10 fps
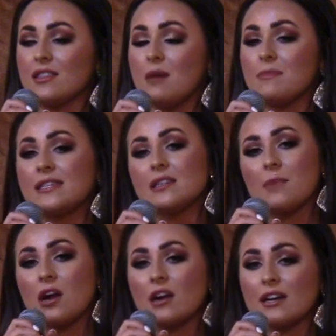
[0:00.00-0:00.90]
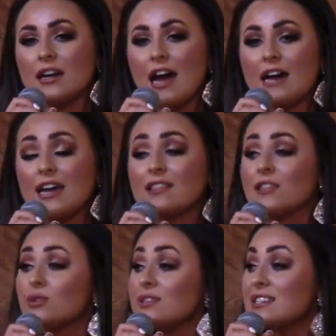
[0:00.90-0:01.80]
that Miss America had
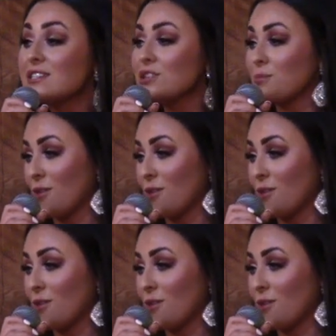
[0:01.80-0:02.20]
a little sister